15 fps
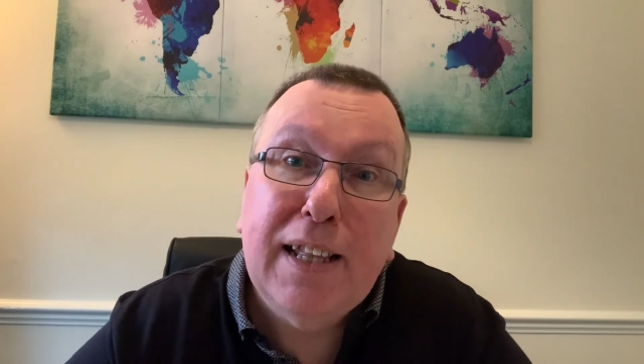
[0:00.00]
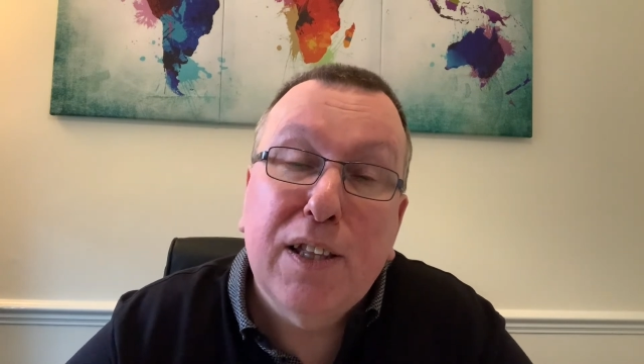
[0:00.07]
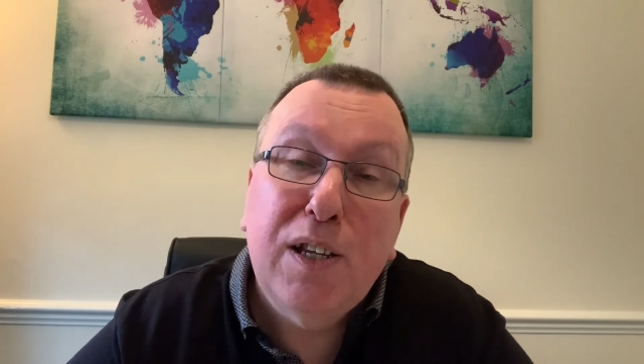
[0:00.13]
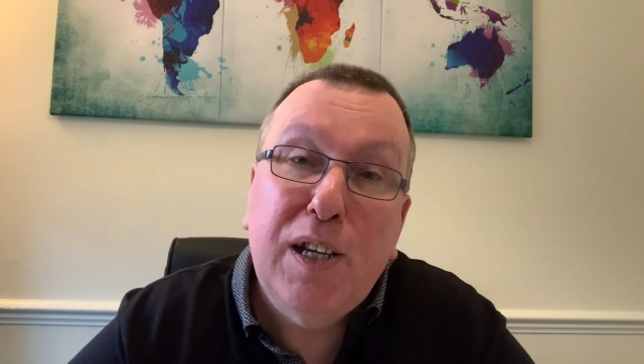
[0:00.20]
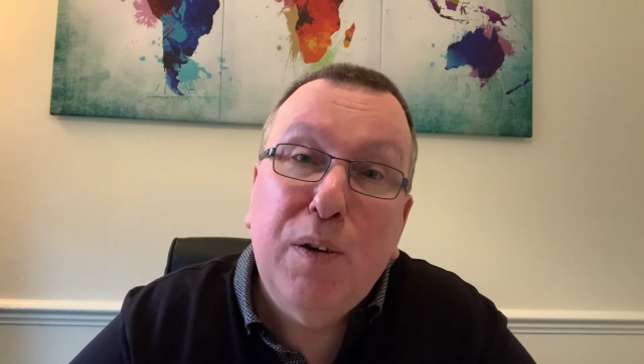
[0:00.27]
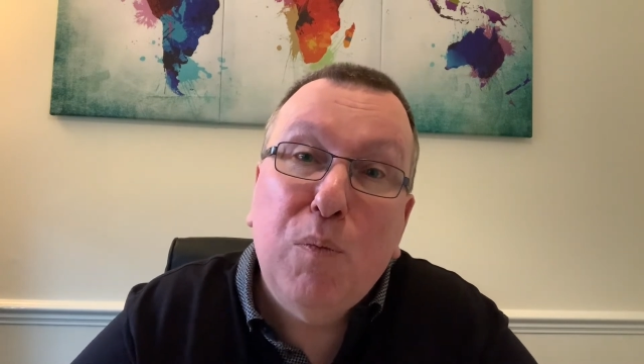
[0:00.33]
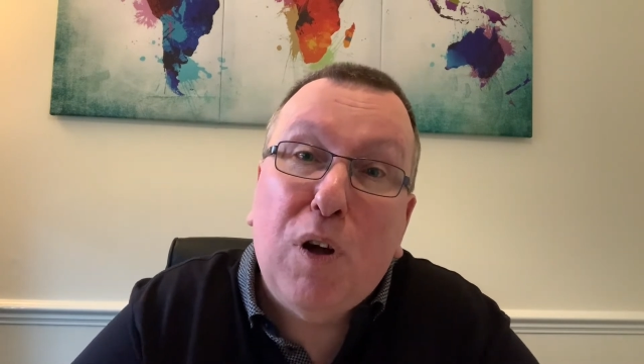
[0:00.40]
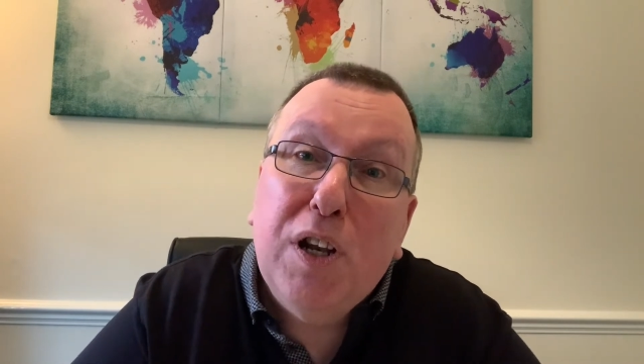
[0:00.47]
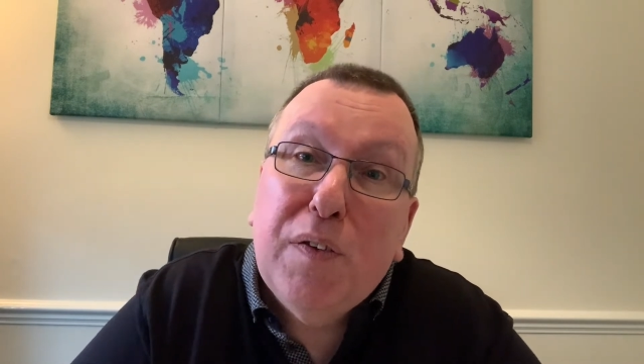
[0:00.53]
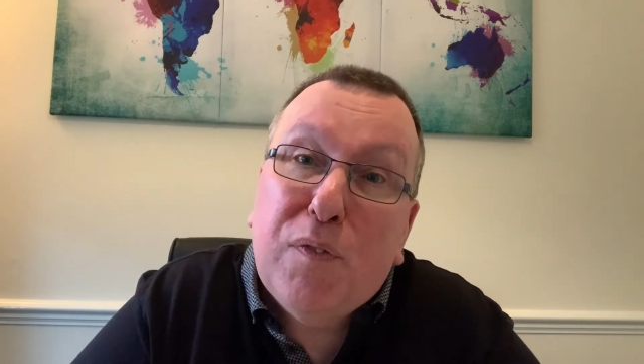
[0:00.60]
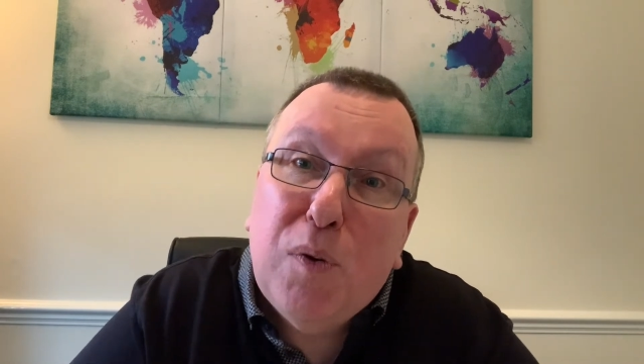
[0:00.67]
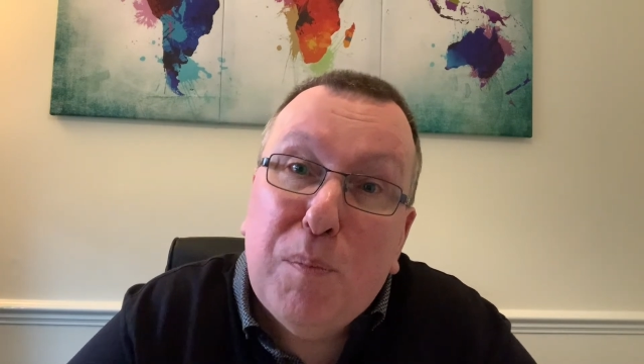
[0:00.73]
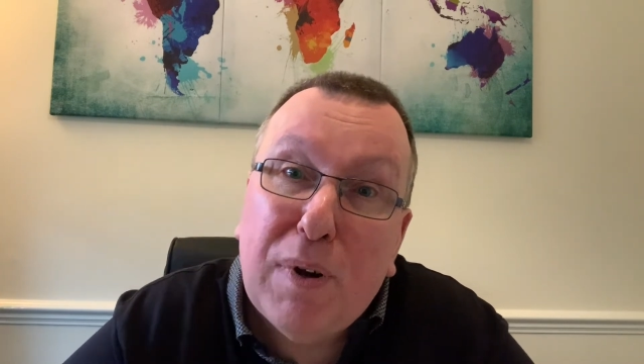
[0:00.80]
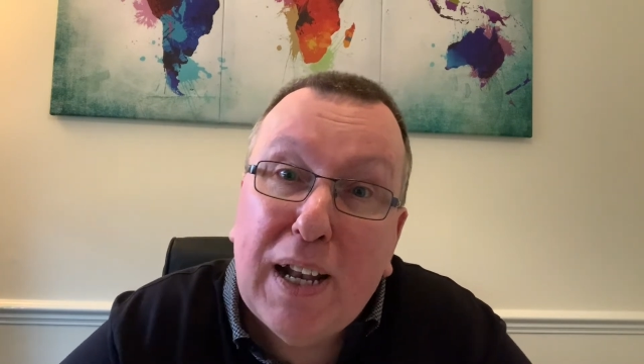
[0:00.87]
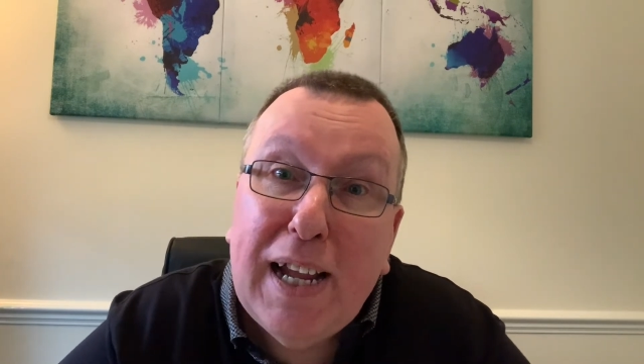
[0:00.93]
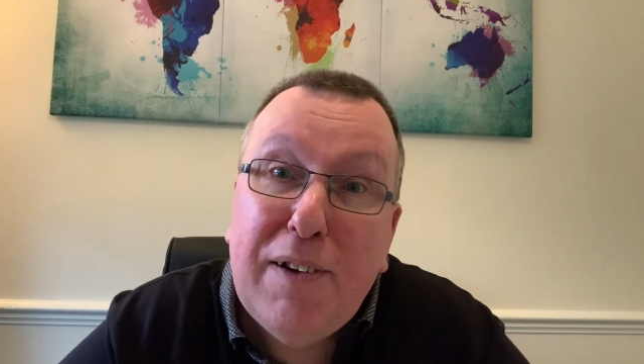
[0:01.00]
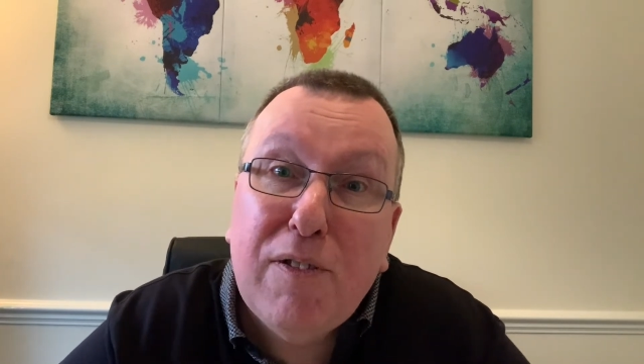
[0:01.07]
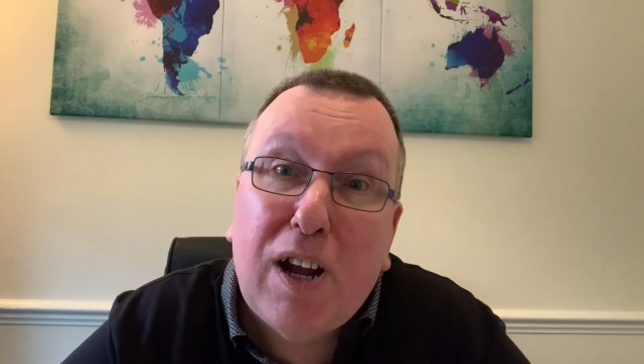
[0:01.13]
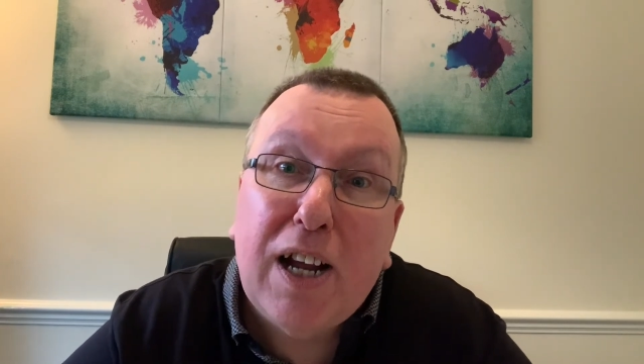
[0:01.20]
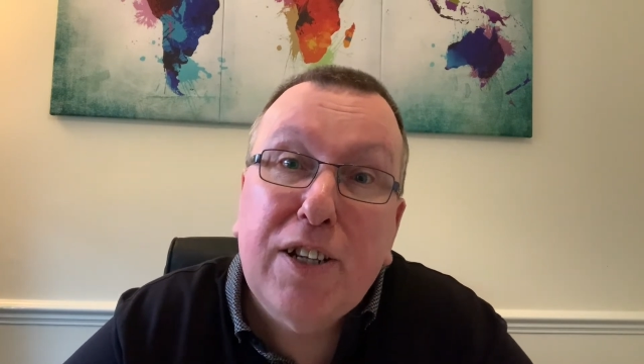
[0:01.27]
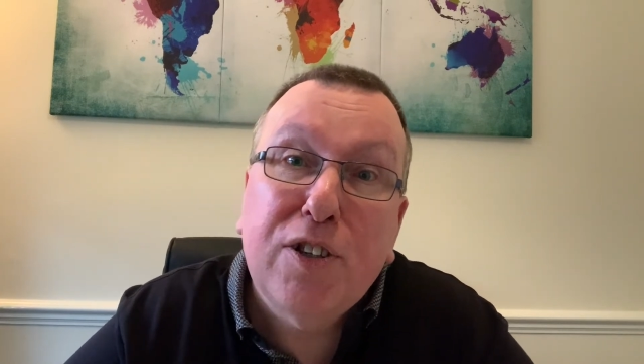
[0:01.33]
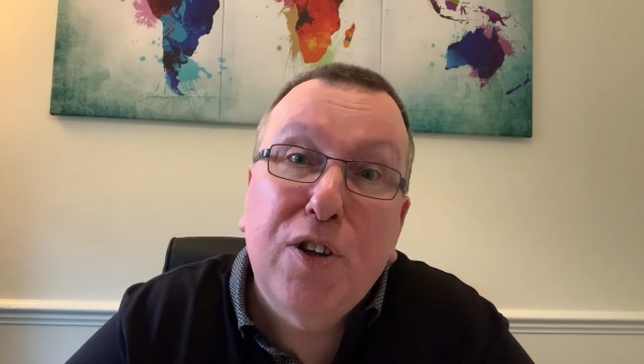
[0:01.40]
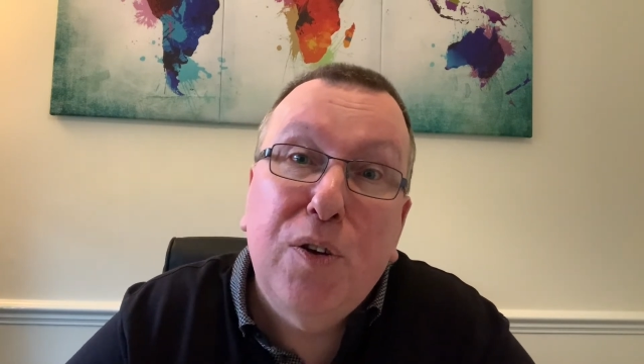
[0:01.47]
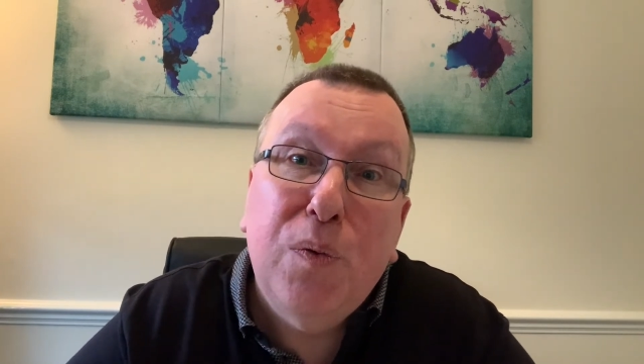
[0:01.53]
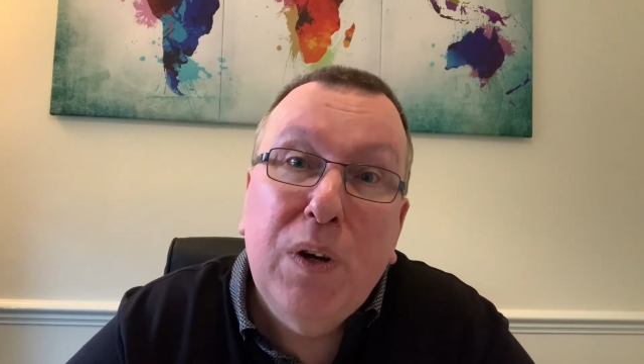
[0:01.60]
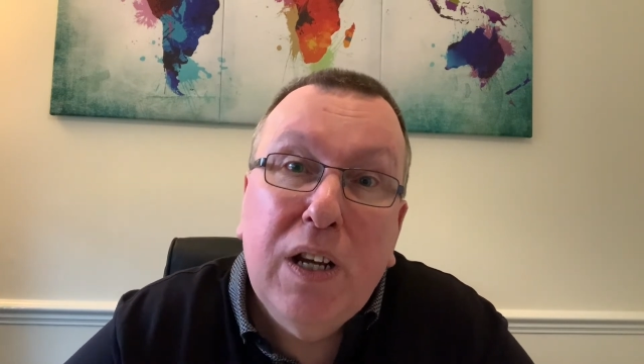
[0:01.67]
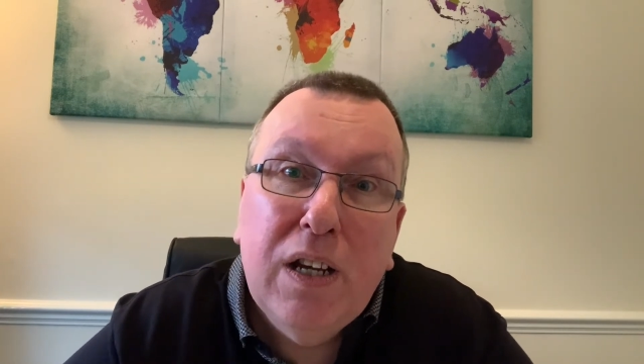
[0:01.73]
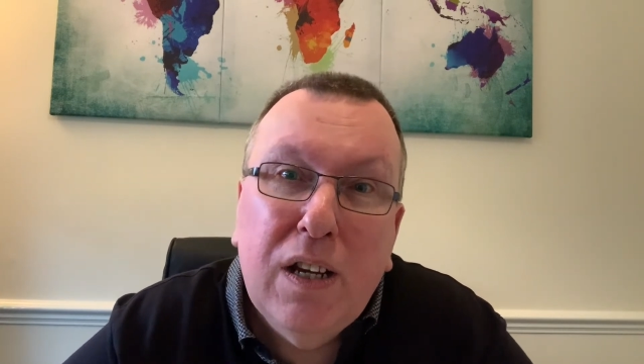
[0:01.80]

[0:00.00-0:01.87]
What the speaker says: the wonderful playwright, who